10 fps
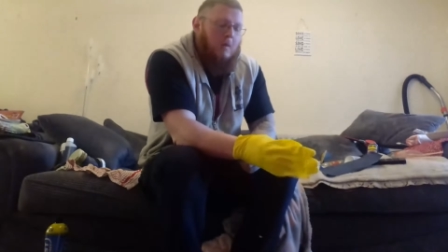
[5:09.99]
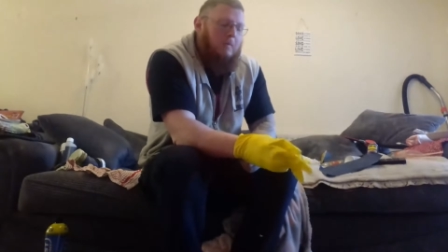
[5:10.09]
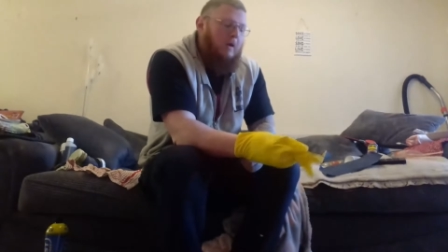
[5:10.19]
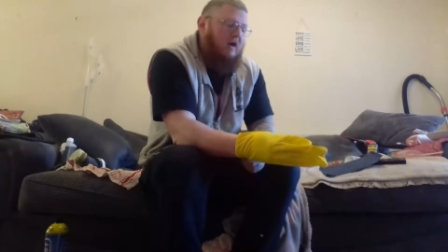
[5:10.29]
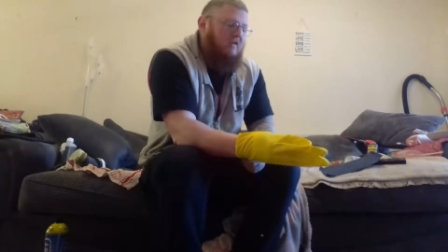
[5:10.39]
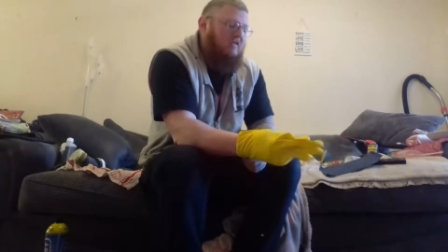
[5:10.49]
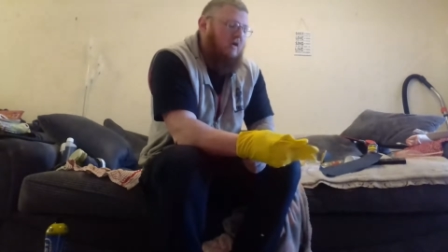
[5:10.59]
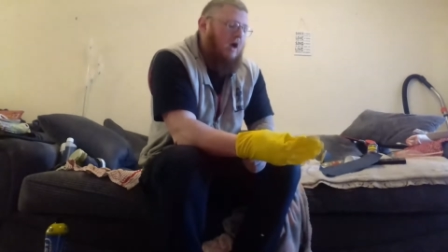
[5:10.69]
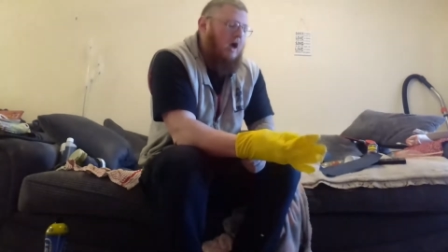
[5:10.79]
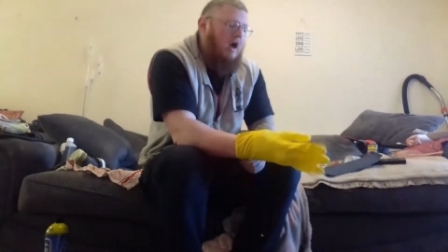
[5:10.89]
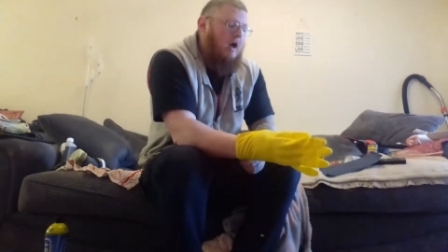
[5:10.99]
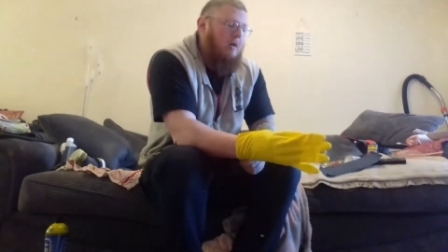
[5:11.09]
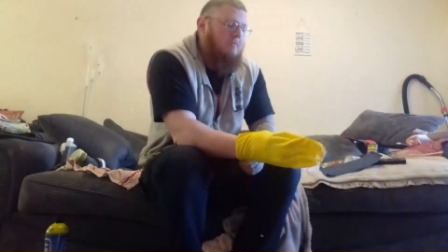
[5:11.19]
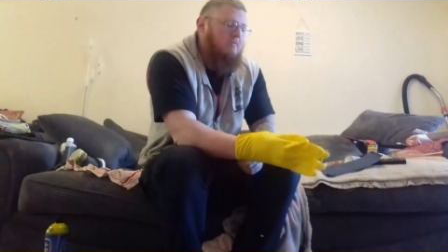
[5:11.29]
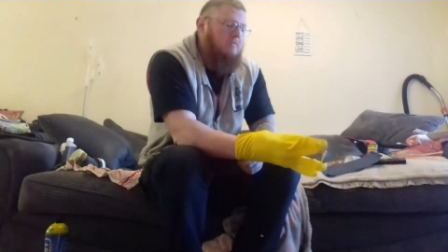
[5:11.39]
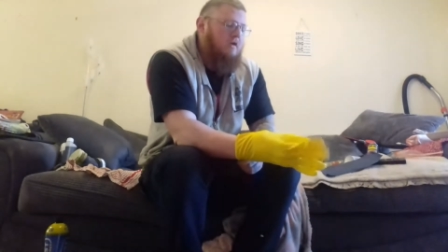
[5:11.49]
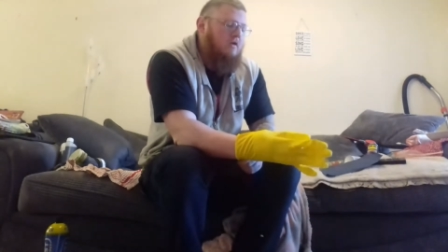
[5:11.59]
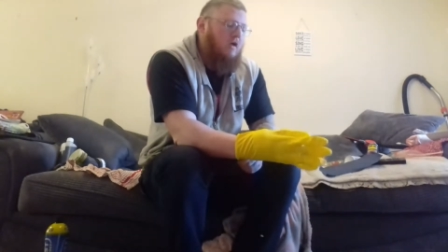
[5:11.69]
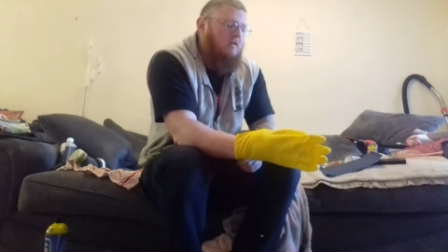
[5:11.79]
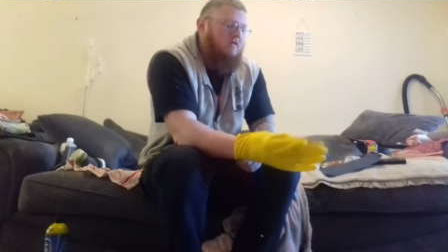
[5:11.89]
but you're
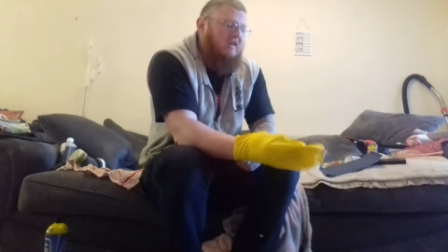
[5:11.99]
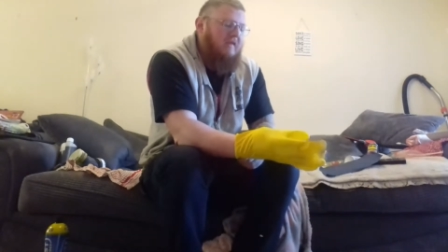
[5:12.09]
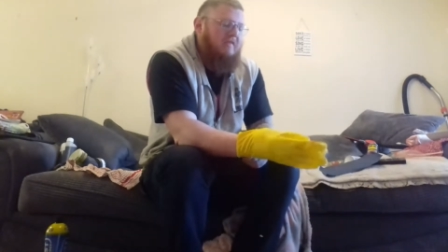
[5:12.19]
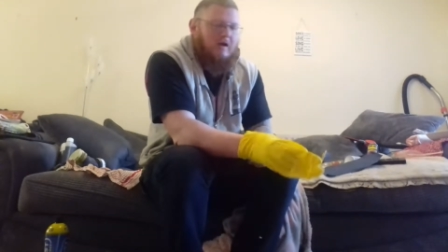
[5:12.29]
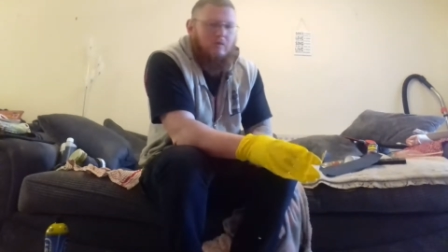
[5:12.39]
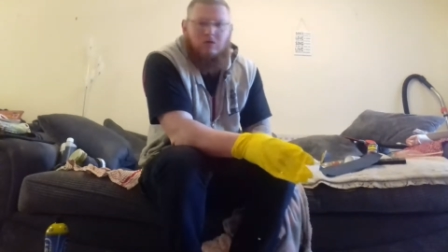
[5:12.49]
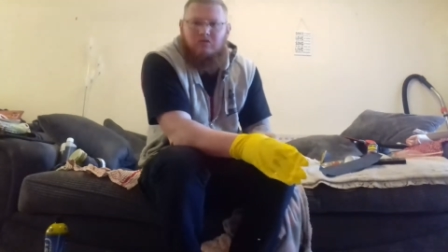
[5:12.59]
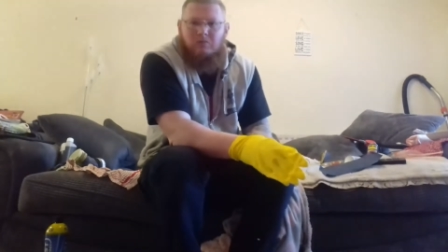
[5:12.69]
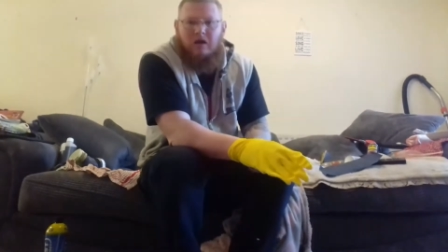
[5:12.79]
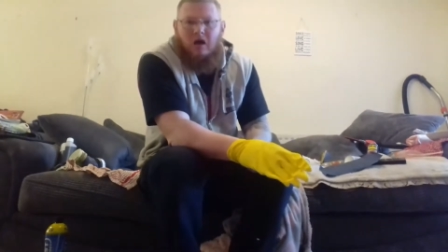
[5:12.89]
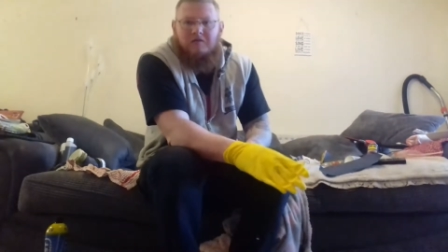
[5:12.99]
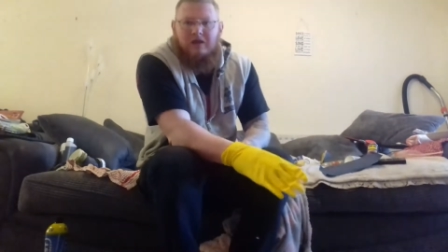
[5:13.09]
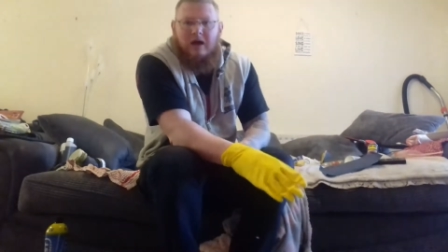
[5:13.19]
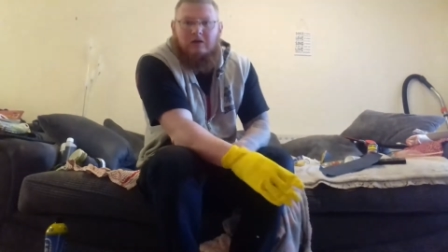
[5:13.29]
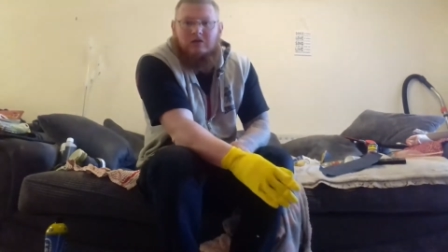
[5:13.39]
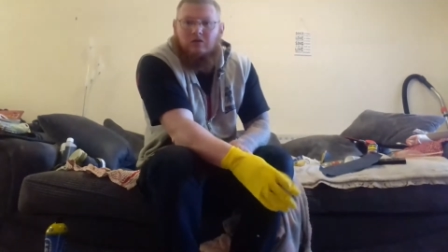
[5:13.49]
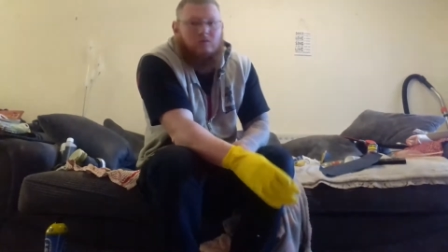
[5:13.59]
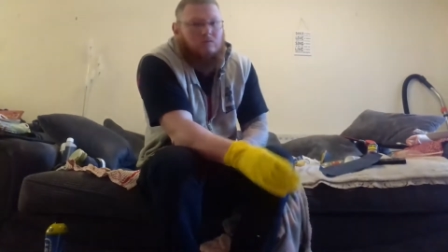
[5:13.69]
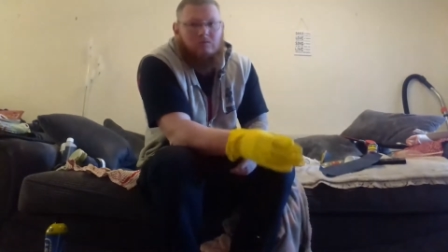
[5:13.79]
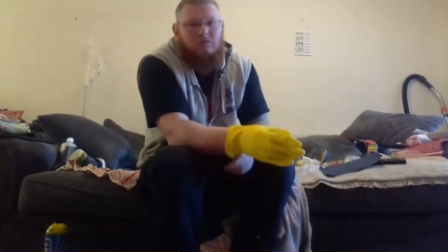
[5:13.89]
not sat there watching me half an hour and do
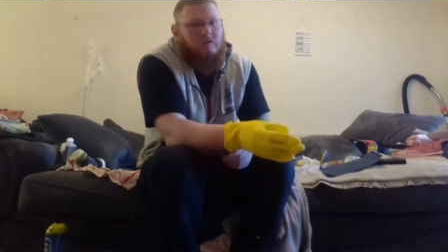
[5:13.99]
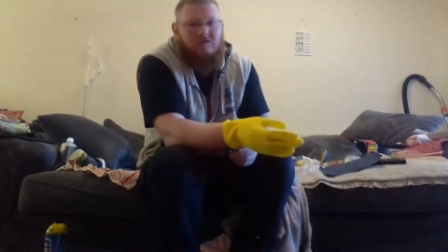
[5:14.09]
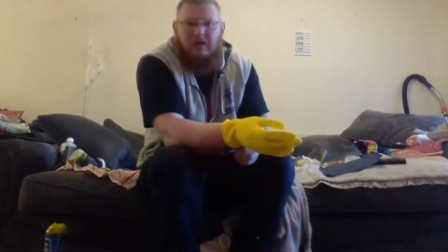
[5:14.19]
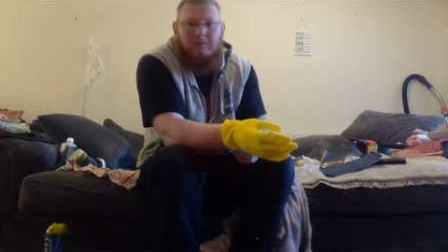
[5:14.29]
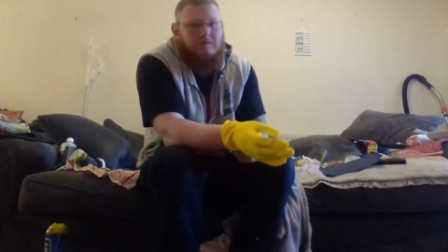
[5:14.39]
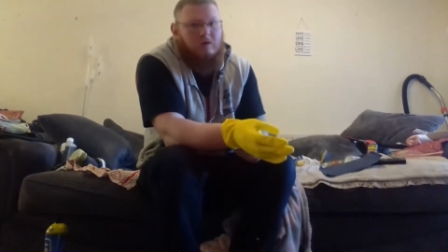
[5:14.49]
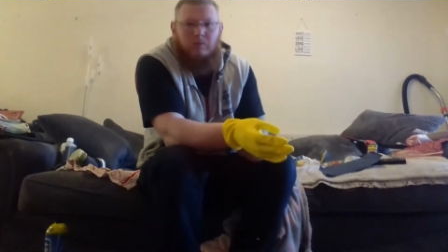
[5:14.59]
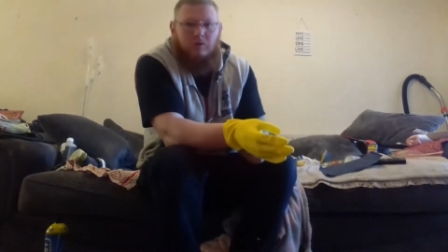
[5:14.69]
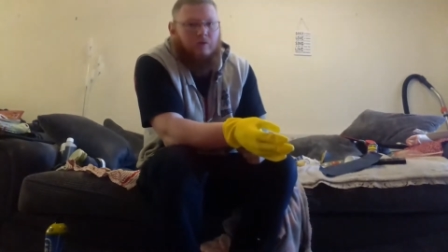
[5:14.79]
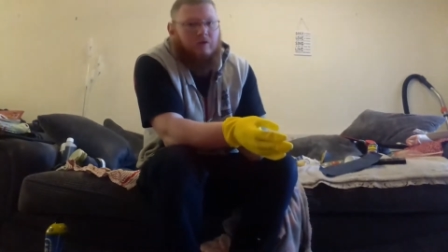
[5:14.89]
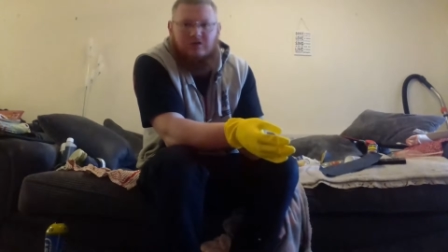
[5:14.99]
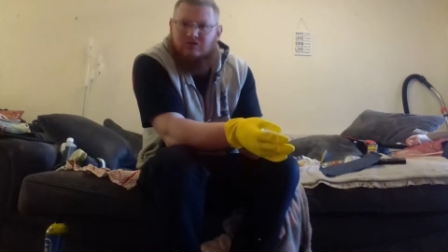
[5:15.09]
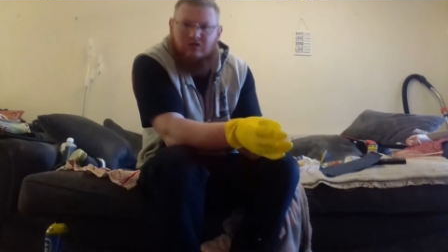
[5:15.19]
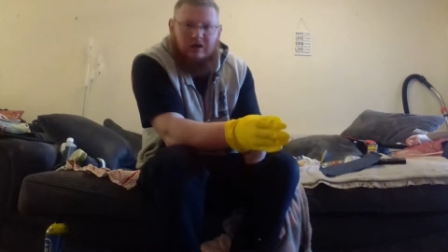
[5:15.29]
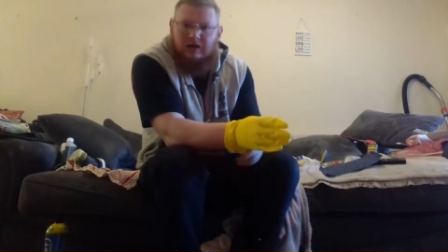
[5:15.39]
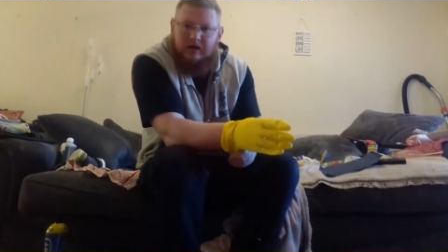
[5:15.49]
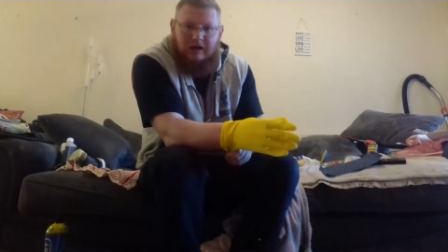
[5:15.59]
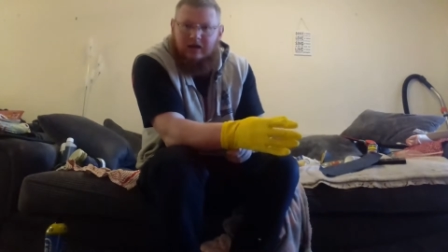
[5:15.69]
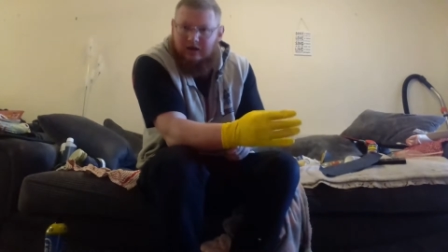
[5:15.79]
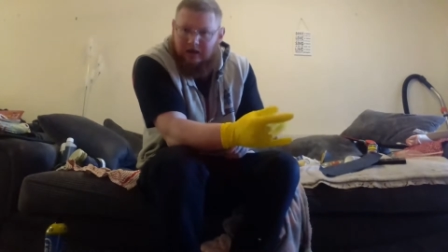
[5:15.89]
the same laborious shit again
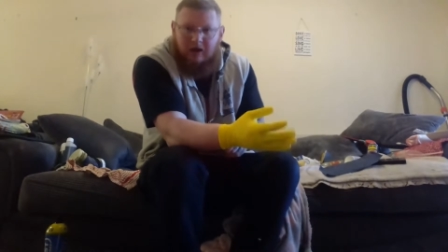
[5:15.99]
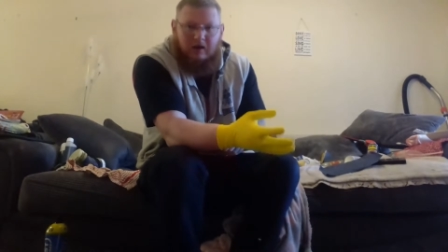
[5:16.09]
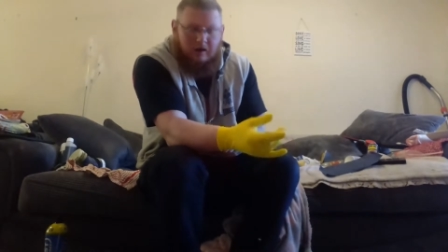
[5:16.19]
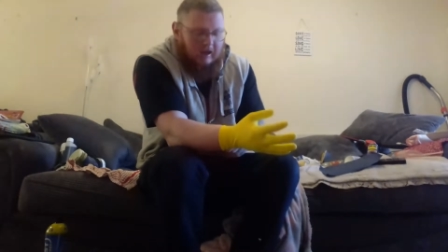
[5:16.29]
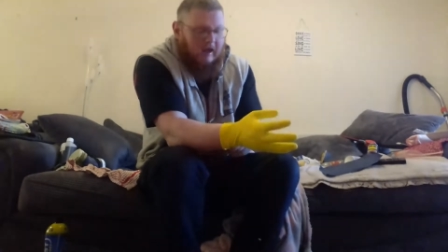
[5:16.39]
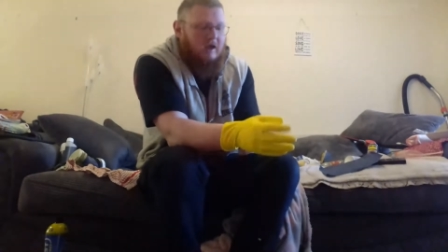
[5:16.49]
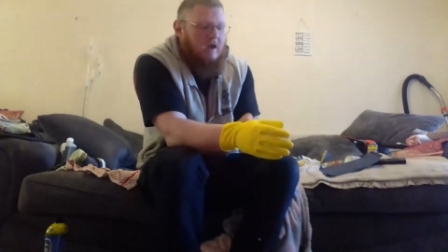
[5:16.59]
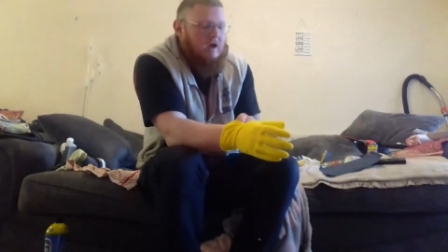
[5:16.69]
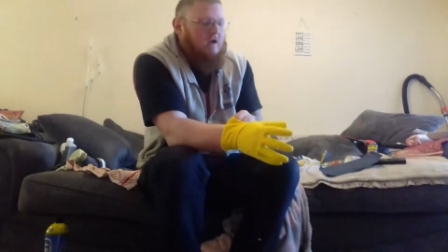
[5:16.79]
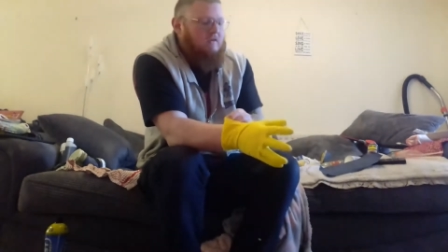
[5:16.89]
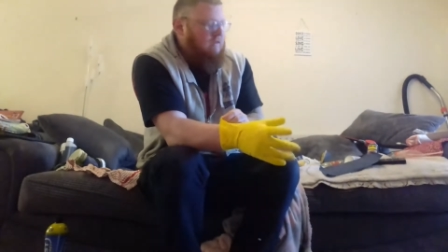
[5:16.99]
and again. Okay. So the